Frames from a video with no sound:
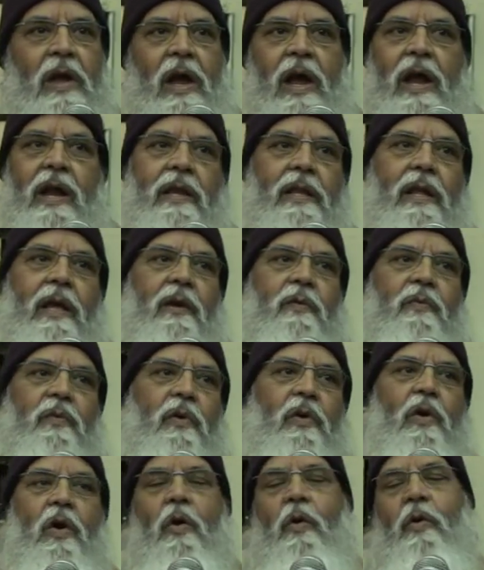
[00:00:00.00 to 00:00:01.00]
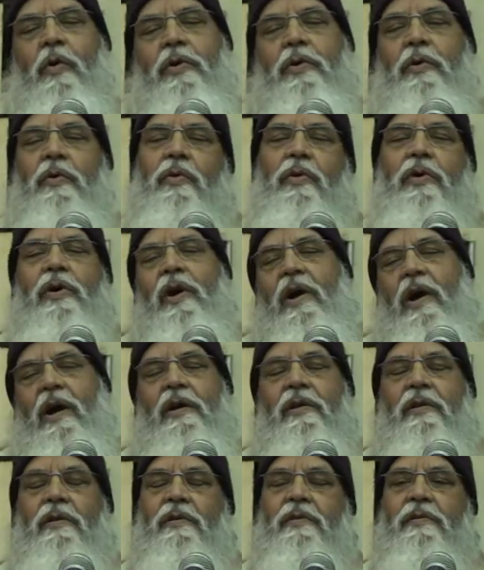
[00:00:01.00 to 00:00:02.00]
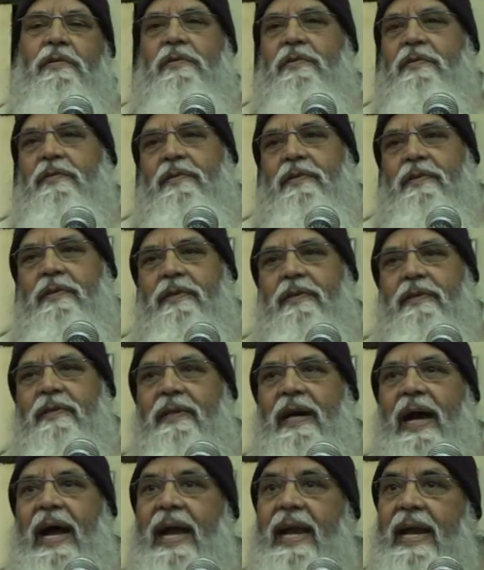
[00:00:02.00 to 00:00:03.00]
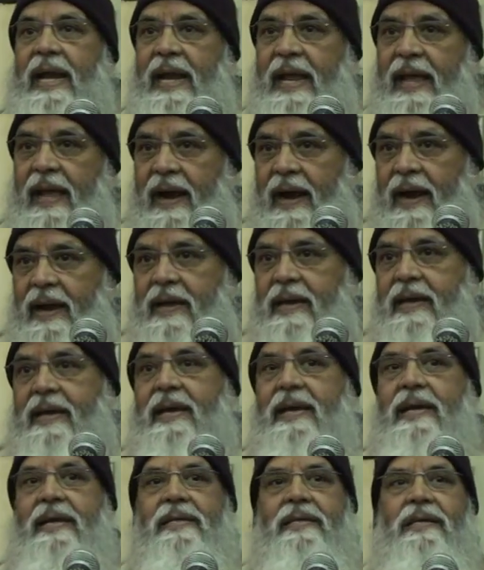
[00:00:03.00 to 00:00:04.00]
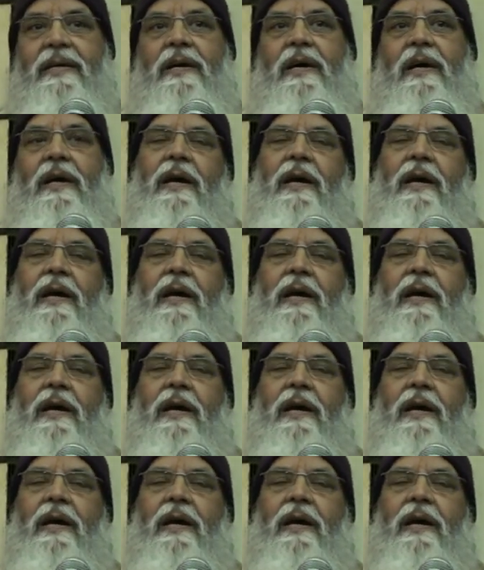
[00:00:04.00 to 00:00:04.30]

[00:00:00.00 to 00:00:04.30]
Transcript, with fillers: And therefore, okay, okay, I'll not do The idea is